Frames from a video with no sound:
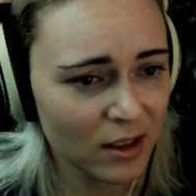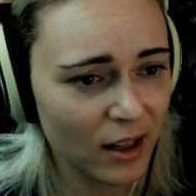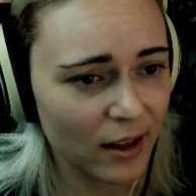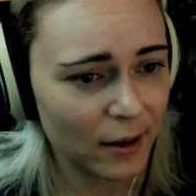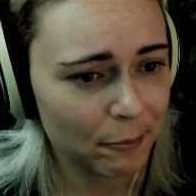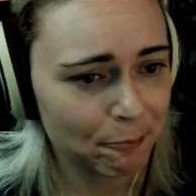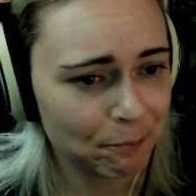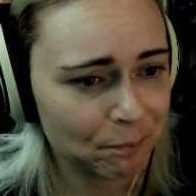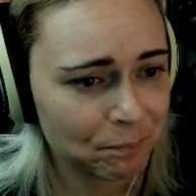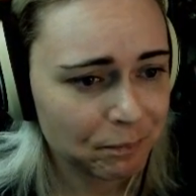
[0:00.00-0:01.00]

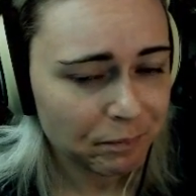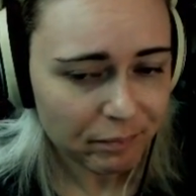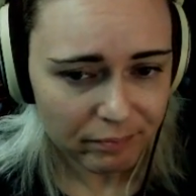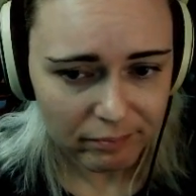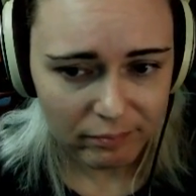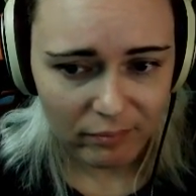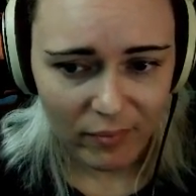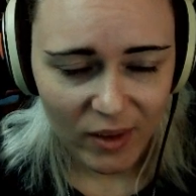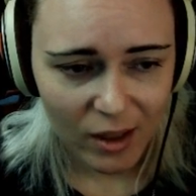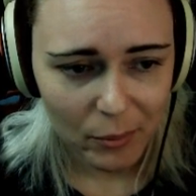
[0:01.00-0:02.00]

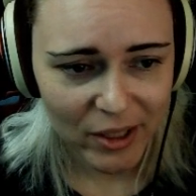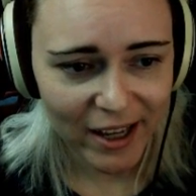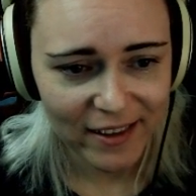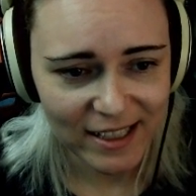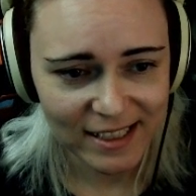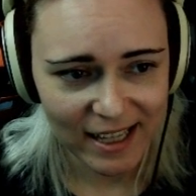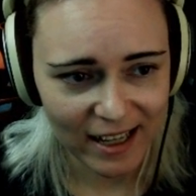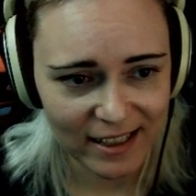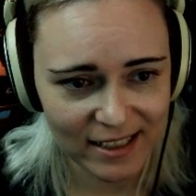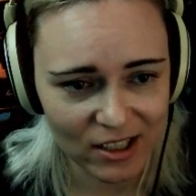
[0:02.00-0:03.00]
But yeah, that's that.
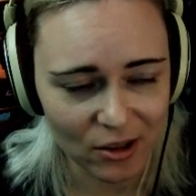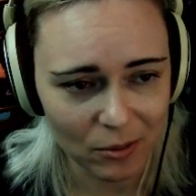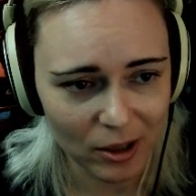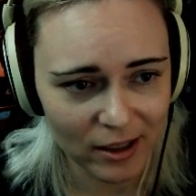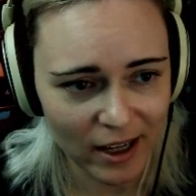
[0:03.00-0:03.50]
That's a good one.